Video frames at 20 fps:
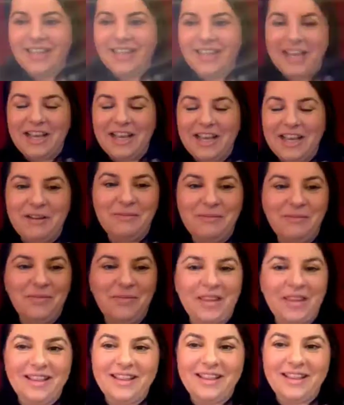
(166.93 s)

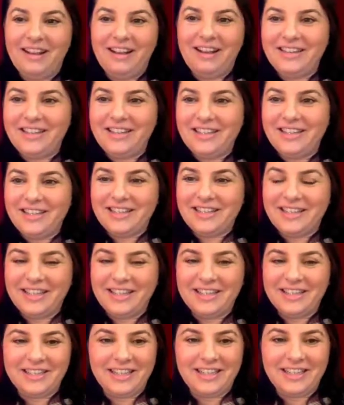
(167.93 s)
This is the hot seat
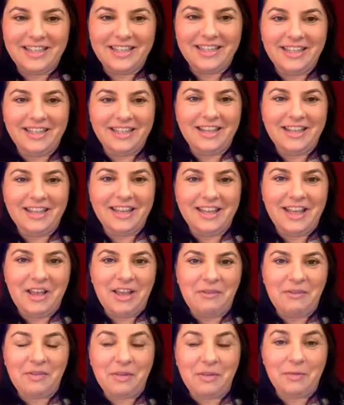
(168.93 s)
that
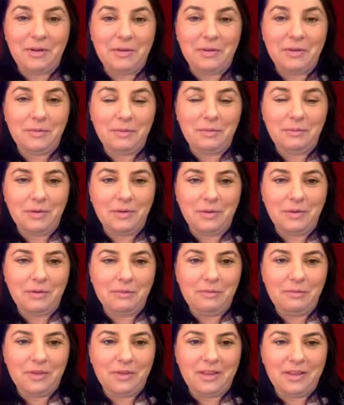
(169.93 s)
because when we
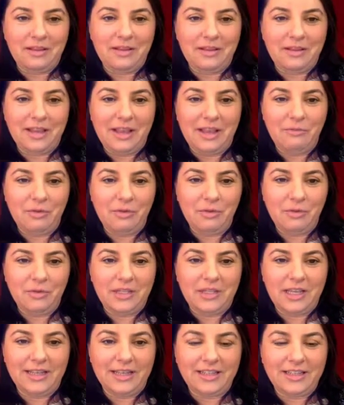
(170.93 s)
were saying we were going
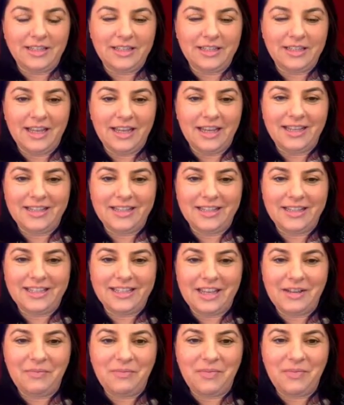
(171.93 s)
to get it, and
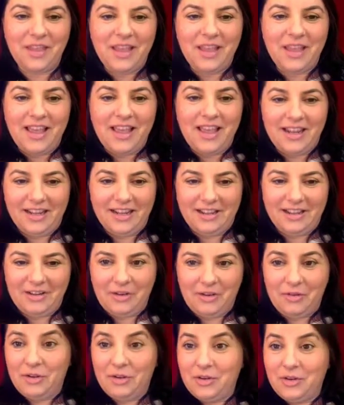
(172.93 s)
I said
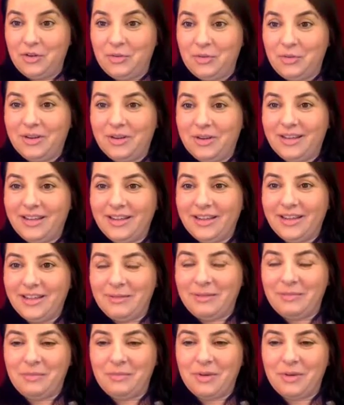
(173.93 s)
I'm going to do
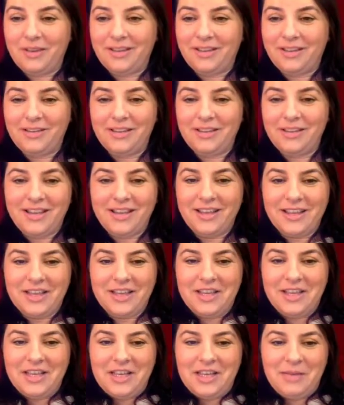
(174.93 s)
my
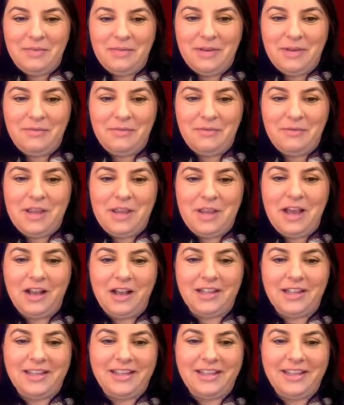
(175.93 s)
three
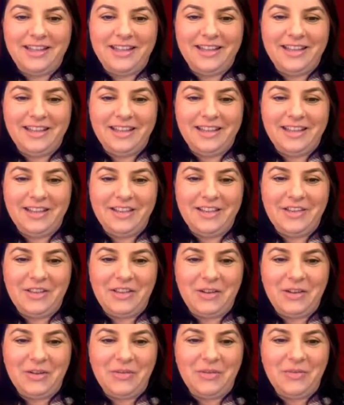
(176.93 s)
hot seats in this,
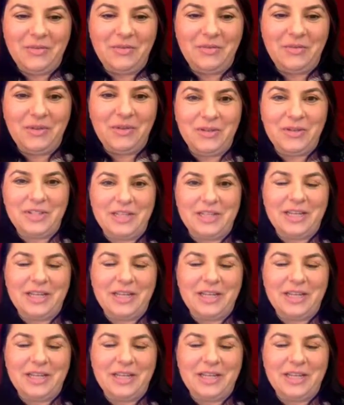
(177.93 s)
you know, but